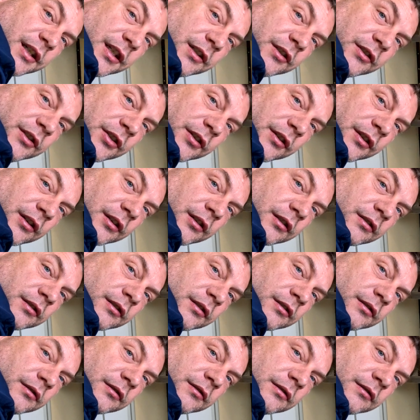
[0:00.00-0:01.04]
into the
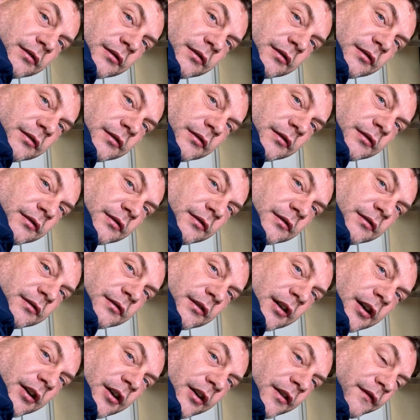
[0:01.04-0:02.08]

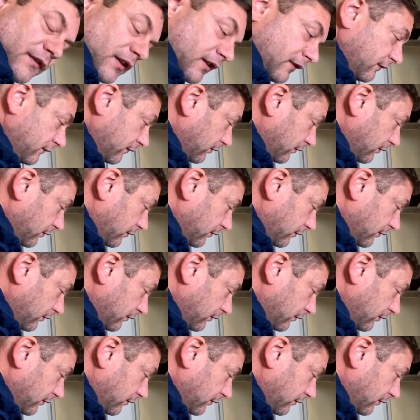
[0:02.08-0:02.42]
the RV